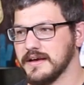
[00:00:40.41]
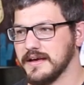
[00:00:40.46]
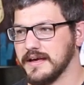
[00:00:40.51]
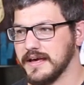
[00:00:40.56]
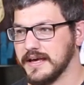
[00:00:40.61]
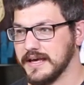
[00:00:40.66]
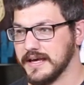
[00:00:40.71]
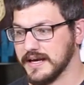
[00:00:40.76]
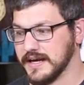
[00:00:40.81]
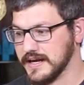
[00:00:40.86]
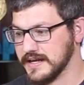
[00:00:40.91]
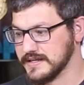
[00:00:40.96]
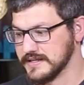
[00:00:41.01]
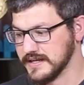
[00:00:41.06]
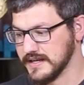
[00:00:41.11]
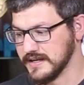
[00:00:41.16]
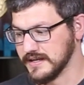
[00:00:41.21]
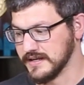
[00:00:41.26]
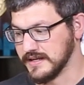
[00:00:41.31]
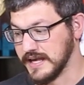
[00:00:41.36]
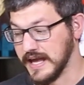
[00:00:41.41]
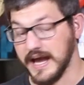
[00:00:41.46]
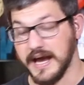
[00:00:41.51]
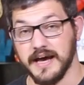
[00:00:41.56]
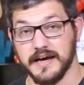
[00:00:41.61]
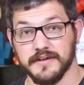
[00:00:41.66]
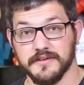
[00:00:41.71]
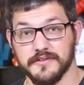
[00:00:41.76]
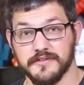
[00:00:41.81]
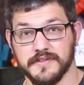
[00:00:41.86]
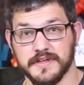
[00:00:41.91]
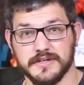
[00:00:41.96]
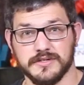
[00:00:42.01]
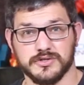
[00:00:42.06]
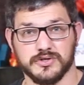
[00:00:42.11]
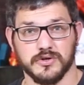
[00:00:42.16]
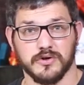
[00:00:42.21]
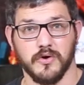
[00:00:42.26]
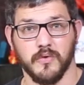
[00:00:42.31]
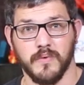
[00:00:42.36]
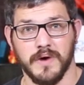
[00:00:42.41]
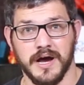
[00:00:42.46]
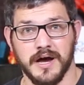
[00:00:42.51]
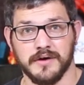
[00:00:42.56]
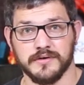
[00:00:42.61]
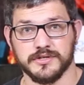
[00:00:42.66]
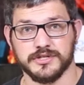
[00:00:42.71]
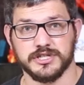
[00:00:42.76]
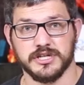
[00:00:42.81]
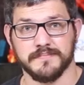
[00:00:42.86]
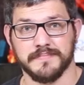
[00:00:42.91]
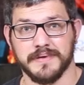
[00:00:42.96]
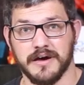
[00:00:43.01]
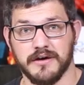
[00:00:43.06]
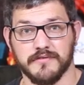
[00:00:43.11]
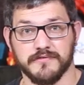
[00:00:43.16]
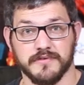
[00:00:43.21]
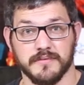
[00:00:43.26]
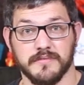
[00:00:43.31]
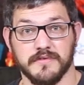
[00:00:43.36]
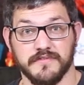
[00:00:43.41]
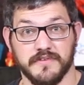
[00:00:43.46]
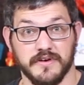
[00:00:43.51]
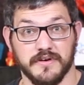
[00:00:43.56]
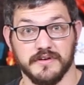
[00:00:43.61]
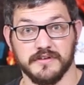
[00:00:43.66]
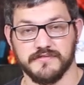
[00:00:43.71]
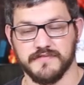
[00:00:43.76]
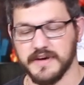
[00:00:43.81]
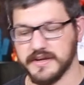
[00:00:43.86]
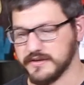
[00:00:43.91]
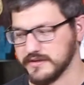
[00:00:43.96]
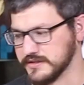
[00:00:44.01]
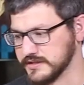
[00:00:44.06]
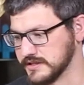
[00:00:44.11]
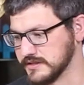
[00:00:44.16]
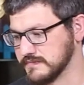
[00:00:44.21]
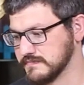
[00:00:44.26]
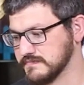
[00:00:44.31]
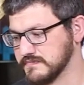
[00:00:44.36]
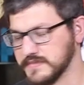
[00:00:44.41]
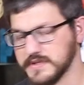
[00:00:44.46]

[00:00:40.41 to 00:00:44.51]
and yeah, things took a while to ship out from the various vendors.